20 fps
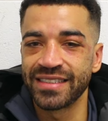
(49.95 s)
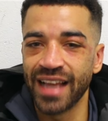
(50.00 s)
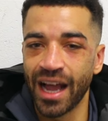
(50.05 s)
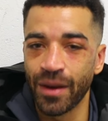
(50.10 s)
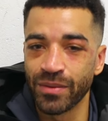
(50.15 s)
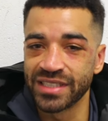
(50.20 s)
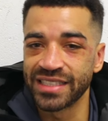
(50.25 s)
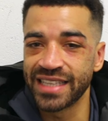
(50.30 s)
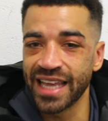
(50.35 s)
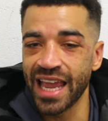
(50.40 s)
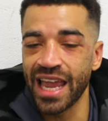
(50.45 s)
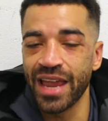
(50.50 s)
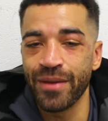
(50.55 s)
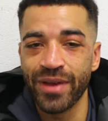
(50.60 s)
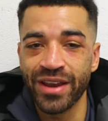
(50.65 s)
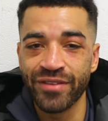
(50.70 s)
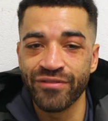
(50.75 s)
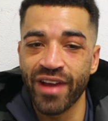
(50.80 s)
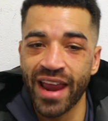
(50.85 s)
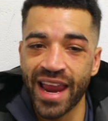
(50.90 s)
I, I, was there
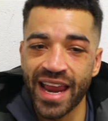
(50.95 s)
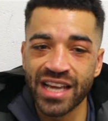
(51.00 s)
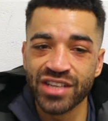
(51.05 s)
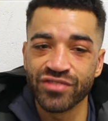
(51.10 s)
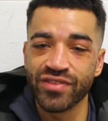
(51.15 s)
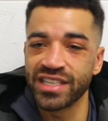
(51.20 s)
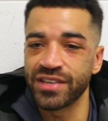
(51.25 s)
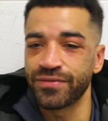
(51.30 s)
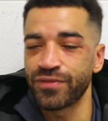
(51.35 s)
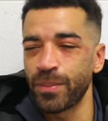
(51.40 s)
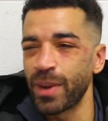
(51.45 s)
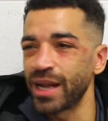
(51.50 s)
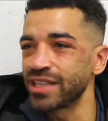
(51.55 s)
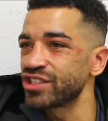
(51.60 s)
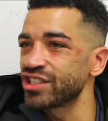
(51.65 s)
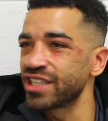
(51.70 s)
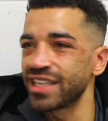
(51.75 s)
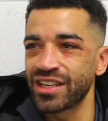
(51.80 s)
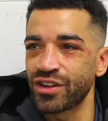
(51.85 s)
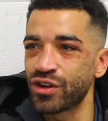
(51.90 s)
in range, ready for, but I
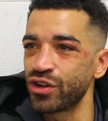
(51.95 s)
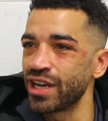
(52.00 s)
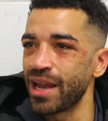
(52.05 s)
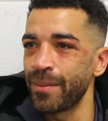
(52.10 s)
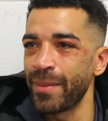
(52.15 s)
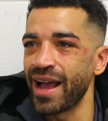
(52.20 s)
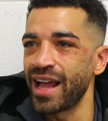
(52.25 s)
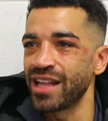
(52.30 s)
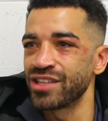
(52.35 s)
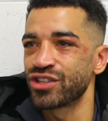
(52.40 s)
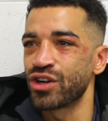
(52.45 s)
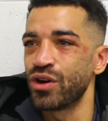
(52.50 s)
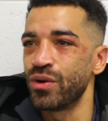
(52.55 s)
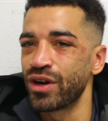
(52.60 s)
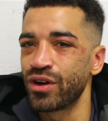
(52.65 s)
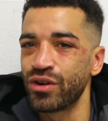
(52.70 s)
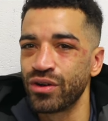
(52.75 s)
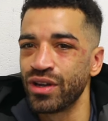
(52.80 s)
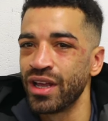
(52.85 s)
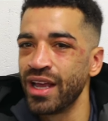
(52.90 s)
just couldn't let my hands go. I
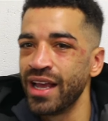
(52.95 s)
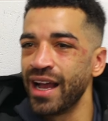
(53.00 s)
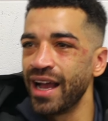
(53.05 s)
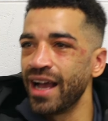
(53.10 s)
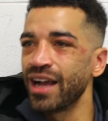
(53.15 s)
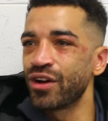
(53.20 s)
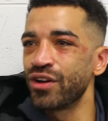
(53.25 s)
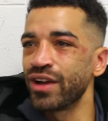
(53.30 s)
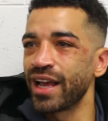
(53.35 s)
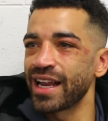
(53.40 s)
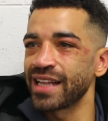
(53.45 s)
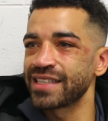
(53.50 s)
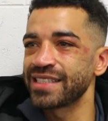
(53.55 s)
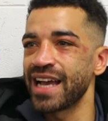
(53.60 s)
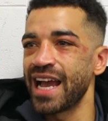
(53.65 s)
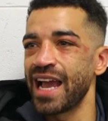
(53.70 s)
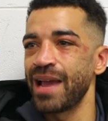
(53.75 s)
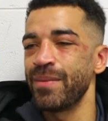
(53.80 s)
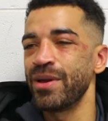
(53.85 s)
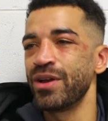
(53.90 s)
couldn't couldn't get that
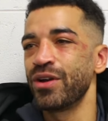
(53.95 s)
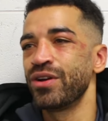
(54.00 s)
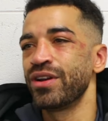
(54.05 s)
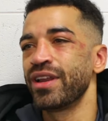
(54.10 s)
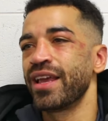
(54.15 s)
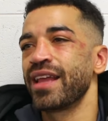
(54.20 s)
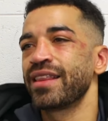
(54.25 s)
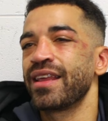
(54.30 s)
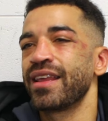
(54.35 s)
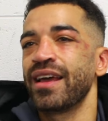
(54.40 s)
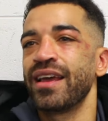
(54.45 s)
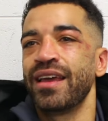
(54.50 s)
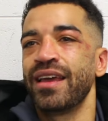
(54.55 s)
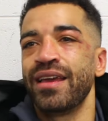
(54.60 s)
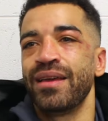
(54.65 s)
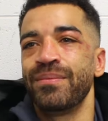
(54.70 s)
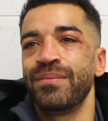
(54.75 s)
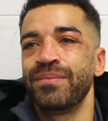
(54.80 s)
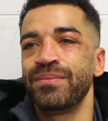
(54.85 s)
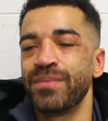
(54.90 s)
timing. Couldn't get
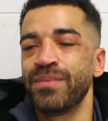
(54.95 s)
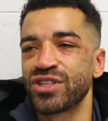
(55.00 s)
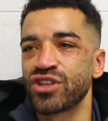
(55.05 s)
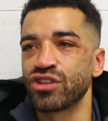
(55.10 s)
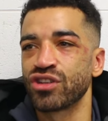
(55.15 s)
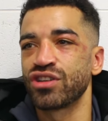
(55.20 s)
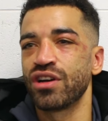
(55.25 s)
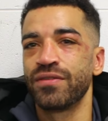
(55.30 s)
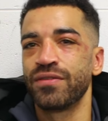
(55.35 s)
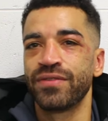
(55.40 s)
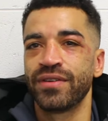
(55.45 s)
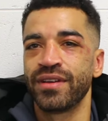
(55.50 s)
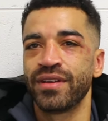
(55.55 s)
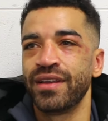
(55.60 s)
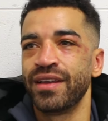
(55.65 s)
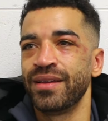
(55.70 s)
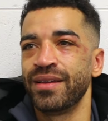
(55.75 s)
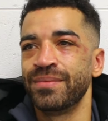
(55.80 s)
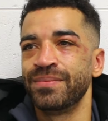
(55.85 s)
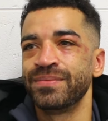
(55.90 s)
that um, my shots off, and
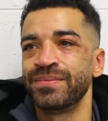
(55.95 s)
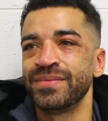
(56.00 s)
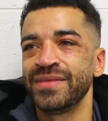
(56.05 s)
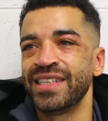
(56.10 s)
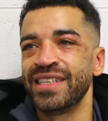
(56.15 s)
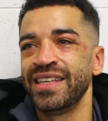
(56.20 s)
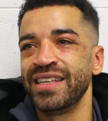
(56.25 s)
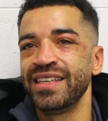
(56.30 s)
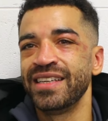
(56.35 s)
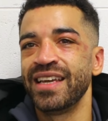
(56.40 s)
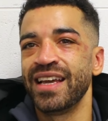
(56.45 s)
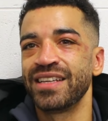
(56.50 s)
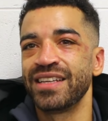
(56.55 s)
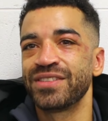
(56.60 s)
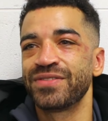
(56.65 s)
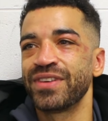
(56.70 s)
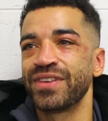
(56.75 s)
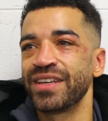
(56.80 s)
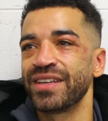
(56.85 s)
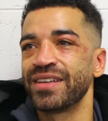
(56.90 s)
um, yeah, I
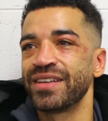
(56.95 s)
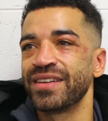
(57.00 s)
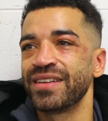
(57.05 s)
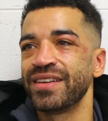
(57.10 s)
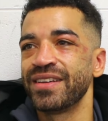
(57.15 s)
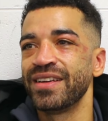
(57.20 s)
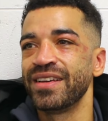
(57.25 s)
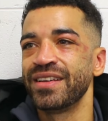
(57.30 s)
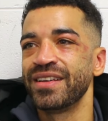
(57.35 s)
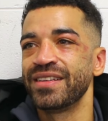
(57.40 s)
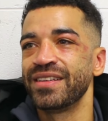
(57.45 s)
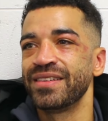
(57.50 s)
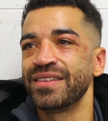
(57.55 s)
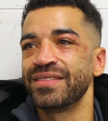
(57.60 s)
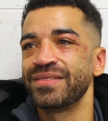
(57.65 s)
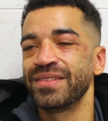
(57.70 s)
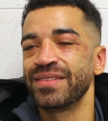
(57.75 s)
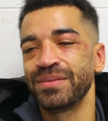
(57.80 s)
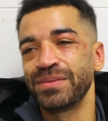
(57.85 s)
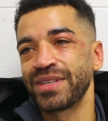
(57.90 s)
just think
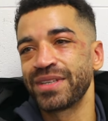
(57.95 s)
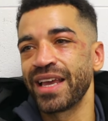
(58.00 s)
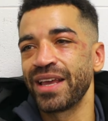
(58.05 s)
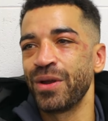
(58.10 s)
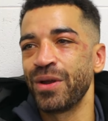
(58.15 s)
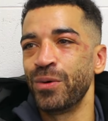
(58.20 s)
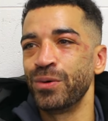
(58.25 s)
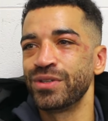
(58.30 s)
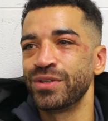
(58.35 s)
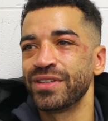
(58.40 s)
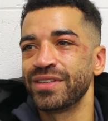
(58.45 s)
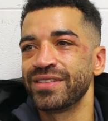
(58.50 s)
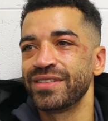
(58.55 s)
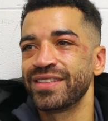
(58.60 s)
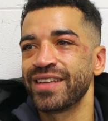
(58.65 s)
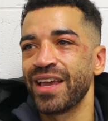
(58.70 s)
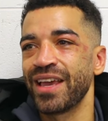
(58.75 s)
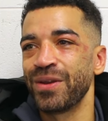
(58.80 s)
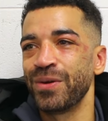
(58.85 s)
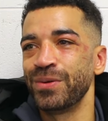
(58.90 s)
it's getting old. It's
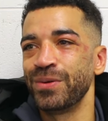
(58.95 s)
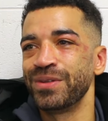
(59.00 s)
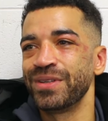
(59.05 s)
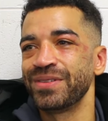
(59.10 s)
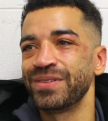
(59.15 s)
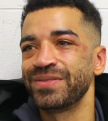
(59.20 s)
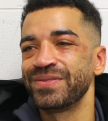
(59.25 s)
getting old.